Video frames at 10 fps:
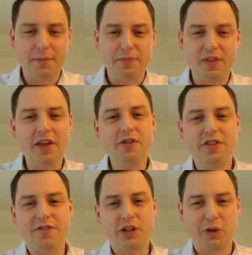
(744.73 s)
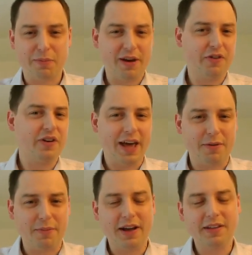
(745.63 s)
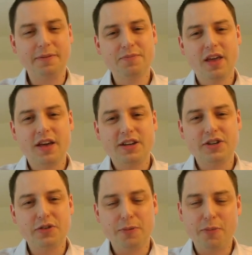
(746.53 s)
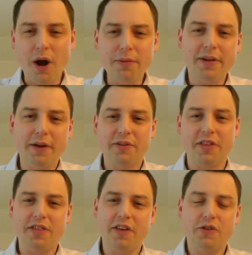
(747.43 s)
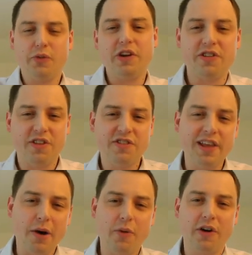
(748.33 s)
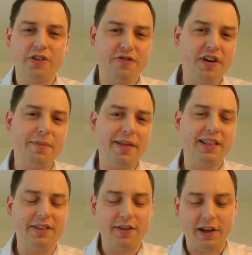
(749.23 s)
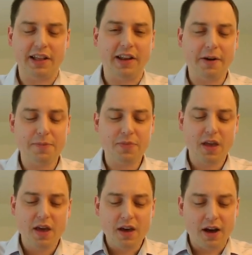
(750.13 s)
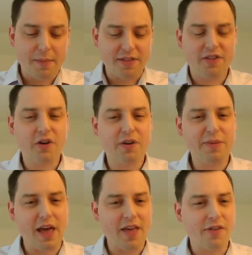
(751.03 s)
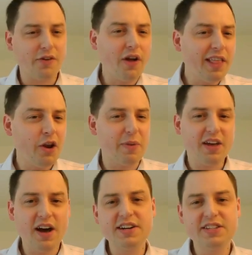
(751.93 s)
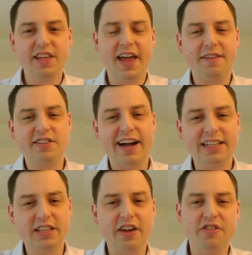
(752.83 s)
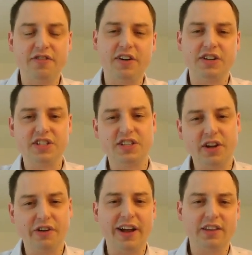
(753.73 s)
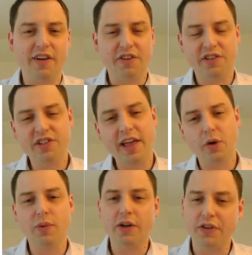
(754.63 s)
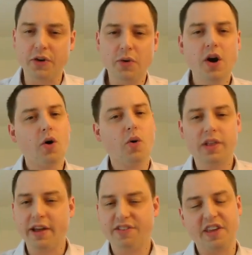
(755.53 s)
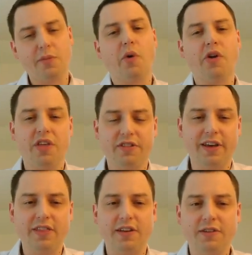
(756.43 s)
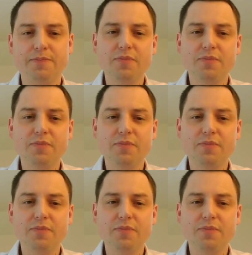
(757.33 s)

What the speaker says: here's the following picture to have in mind. So the problem here is that these regions, these networks, are fundamentally nonlinear. And so they're nonlinear because they have these activation functions, these nonlinear activations like a ReLU or like a sigmoid or things like this.